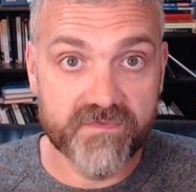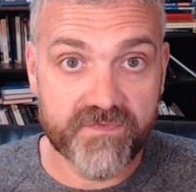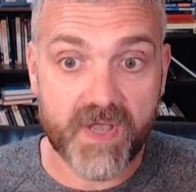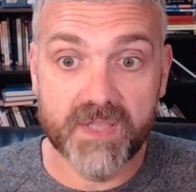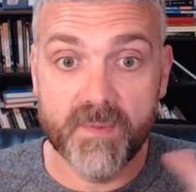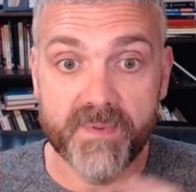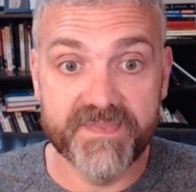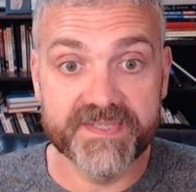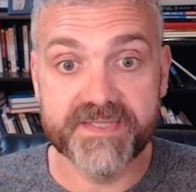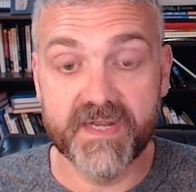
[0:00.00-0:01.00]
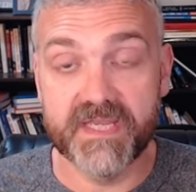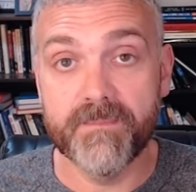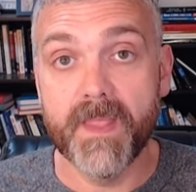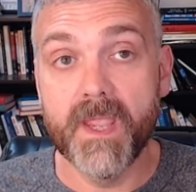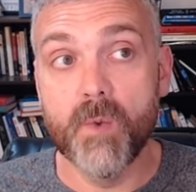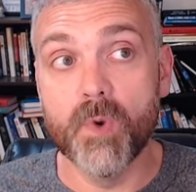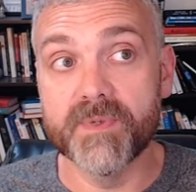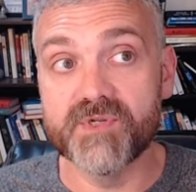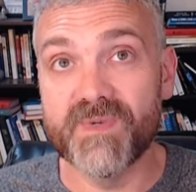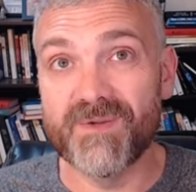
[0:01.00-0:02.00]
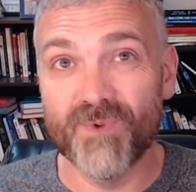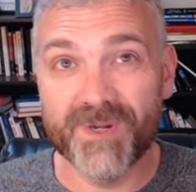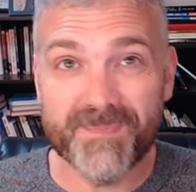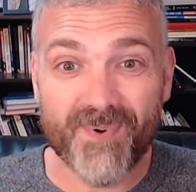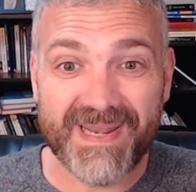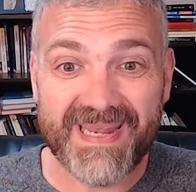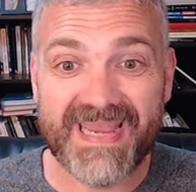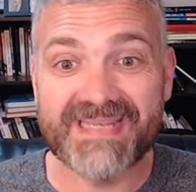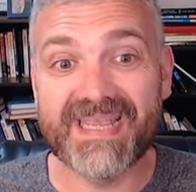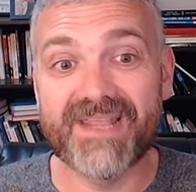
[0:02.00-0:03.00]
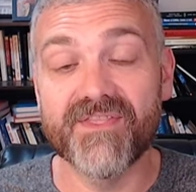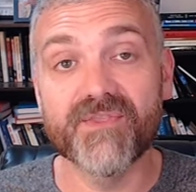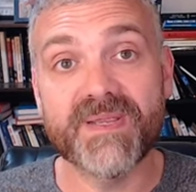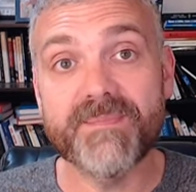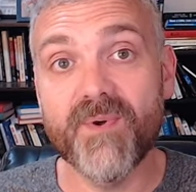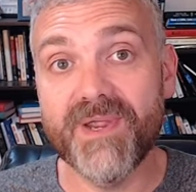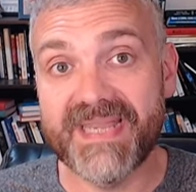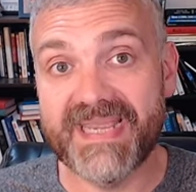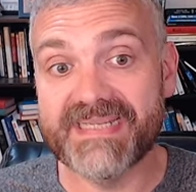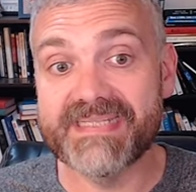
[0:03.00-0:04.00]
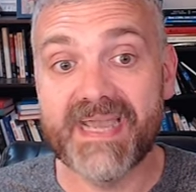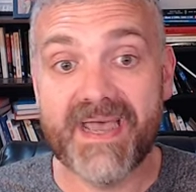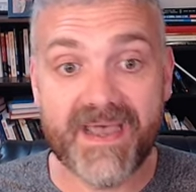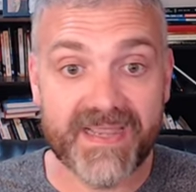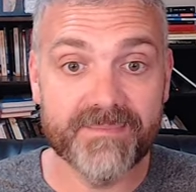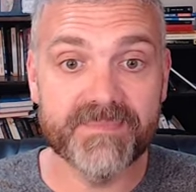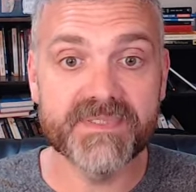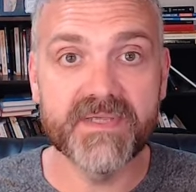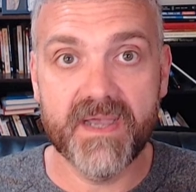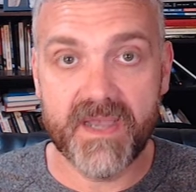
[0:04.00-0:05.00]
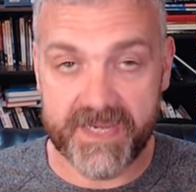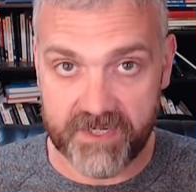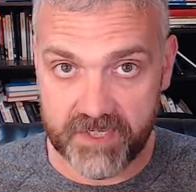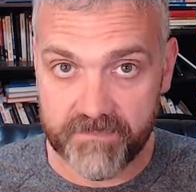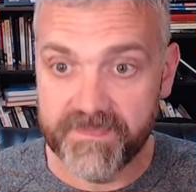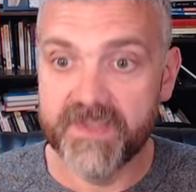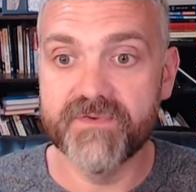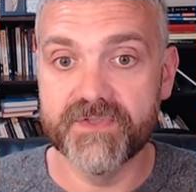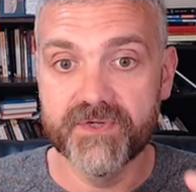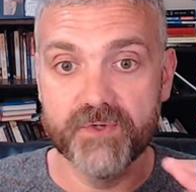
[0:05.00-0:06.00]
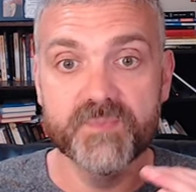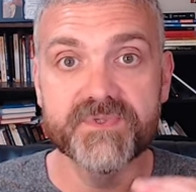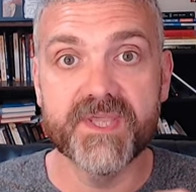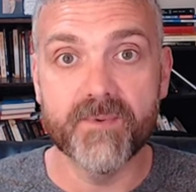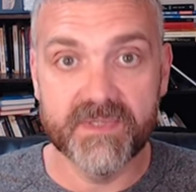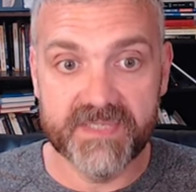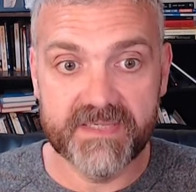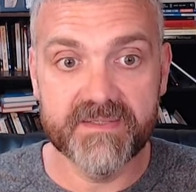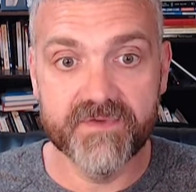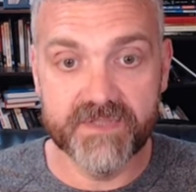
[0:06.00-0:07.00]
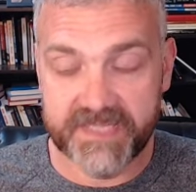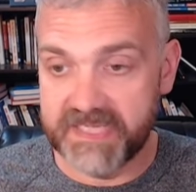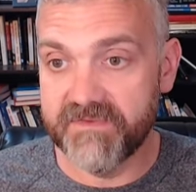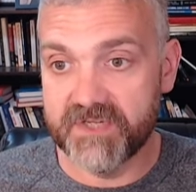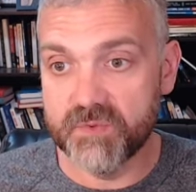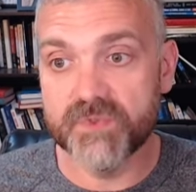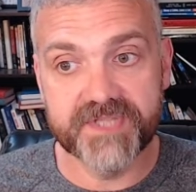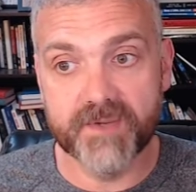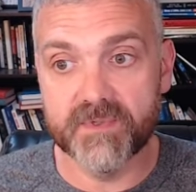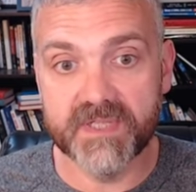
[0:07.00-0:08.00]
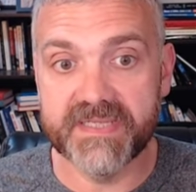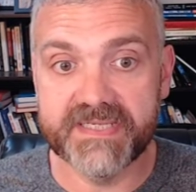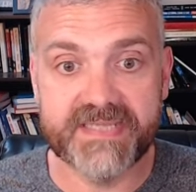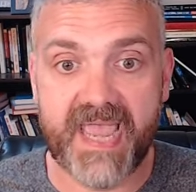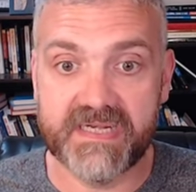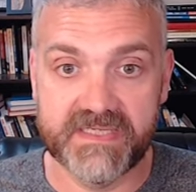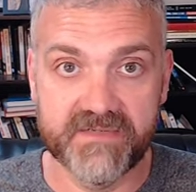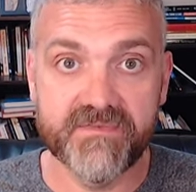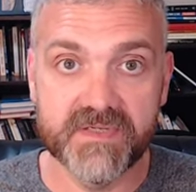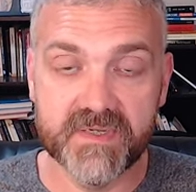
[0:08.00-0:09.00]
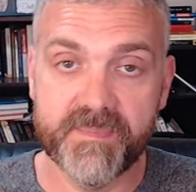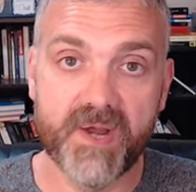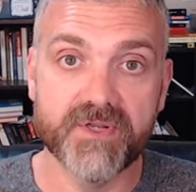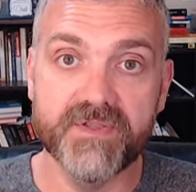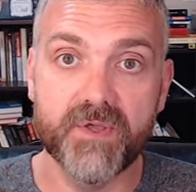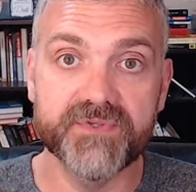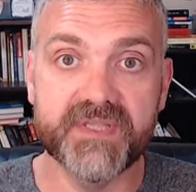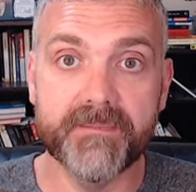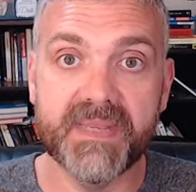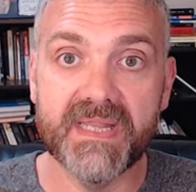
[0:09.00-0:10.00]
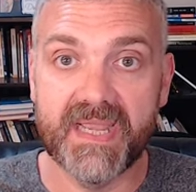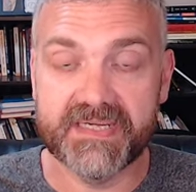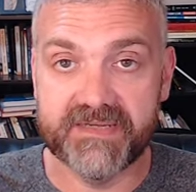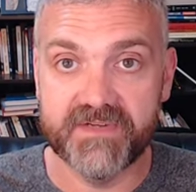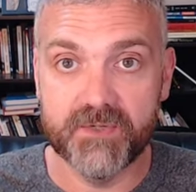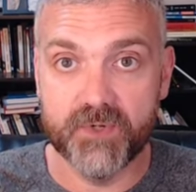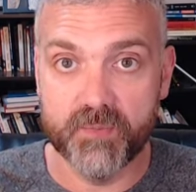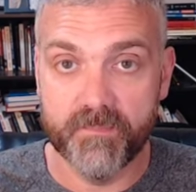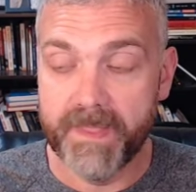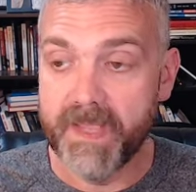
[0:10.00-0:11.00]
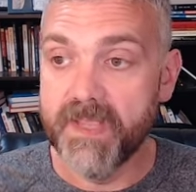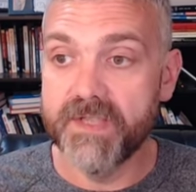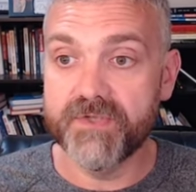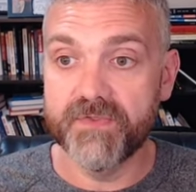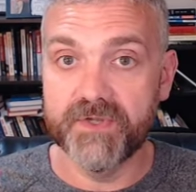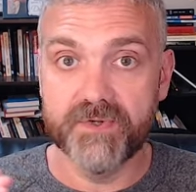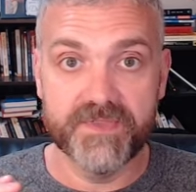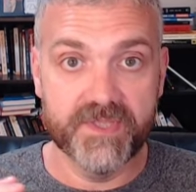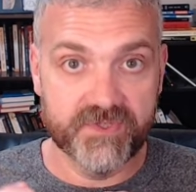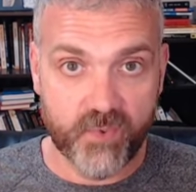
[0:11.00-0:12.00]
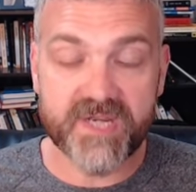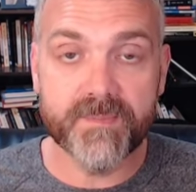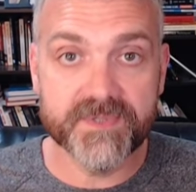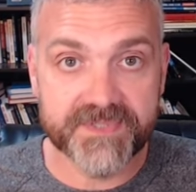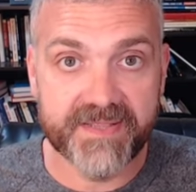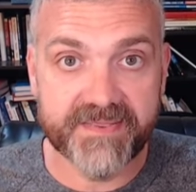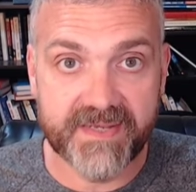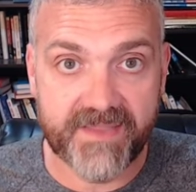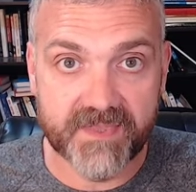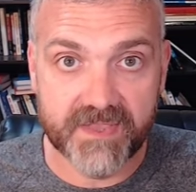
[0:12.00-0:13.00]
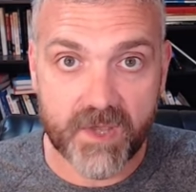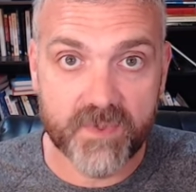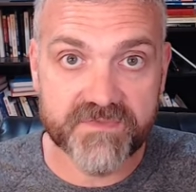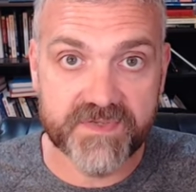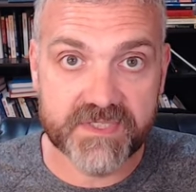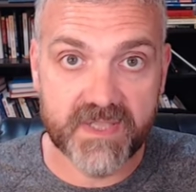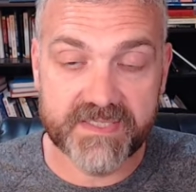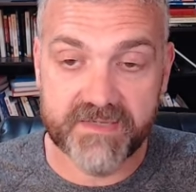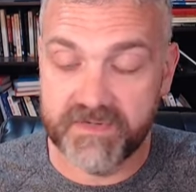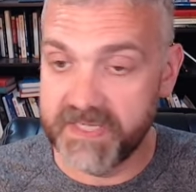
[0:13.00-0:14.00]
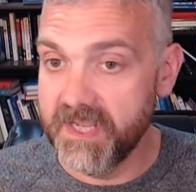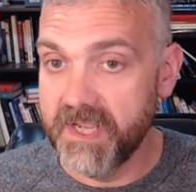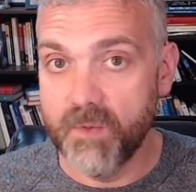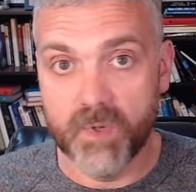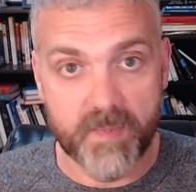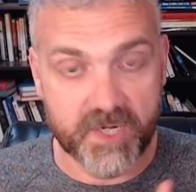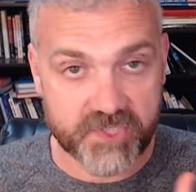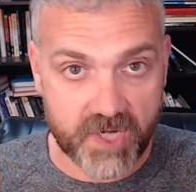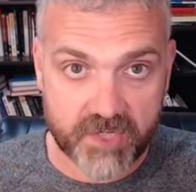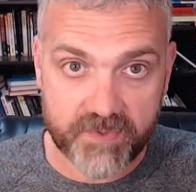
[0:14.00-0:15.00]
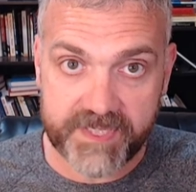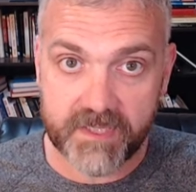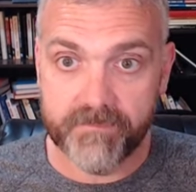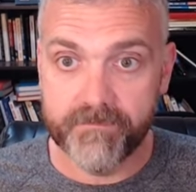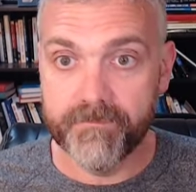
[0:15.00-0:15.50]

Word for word: follow-up of this study were between 1.8 and 3.8 times higher for the groups that were for the individuals that were the least active compared to those in the middle activity group. So the the 20% that had the lowest physical activity were much hungrier,